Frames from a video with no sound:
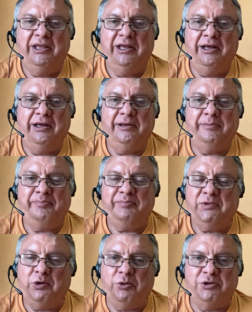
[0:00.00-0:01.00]
Of
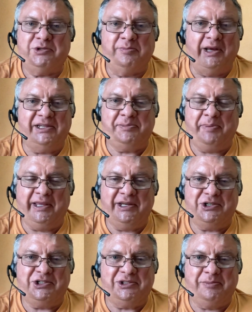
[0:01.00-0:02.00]
course, my
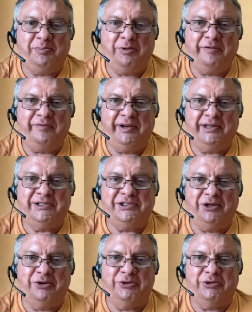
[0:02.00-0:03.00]
Spanish isn't perfect,
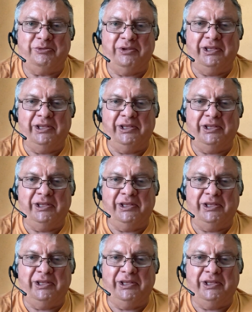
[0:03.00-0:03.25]
so